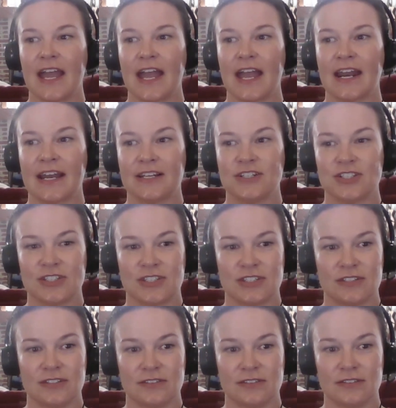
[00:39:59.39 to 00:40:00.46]
And I just
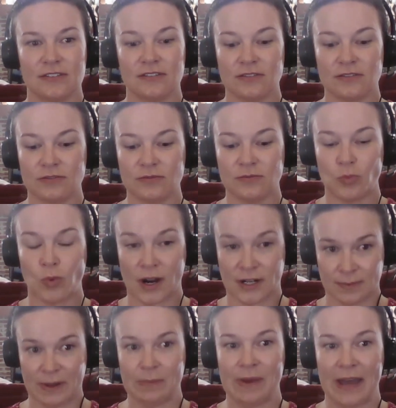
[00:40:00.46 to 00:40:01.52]

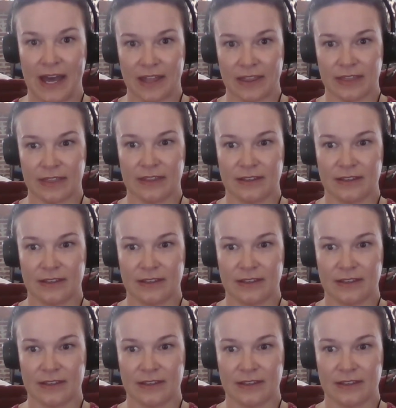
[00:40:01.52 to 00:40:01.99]
walked my path.